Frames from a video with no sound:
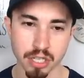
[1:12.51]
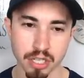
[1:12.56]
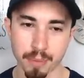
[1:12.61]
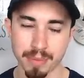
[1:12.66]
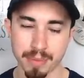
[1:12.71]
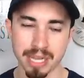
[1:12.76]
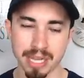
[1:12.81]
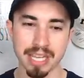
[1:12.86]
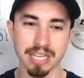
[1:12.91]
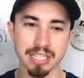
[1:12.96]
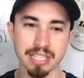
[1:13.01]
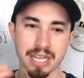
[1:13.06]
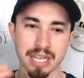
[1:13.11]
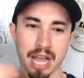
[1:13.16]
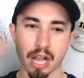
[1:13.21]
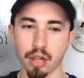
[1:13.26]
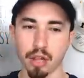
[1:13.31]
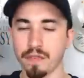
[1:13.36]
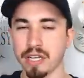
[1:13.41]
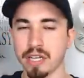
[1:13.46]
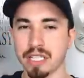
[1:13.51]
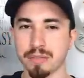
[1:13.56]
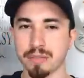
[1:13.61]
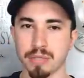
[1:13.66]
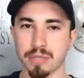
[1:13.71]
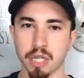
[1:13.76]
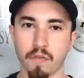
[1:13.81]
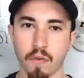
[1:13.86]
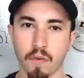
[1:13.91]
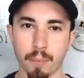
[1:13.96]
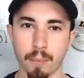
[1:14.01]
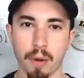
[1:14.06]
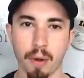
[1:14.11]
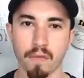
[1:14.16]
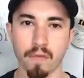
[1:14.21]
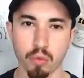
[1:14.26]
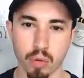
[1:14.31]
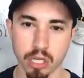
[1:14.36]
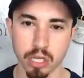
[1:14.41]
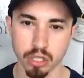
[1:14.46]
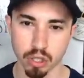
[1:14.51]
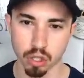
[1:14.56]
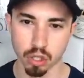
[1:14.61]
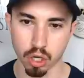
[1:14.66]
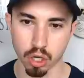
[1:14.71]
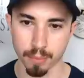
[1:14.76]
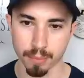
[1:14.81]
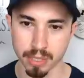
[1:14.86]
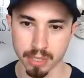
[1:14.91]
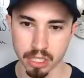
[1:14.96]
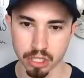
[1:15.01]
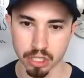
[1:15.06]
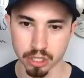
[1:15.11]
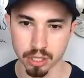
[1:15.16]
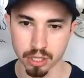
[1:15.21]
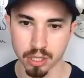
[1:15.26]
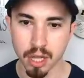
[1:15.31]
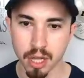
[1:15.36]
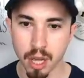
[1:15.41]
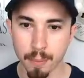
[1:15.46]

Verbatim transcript: I mean, he just elevates himself above the rest of the competition.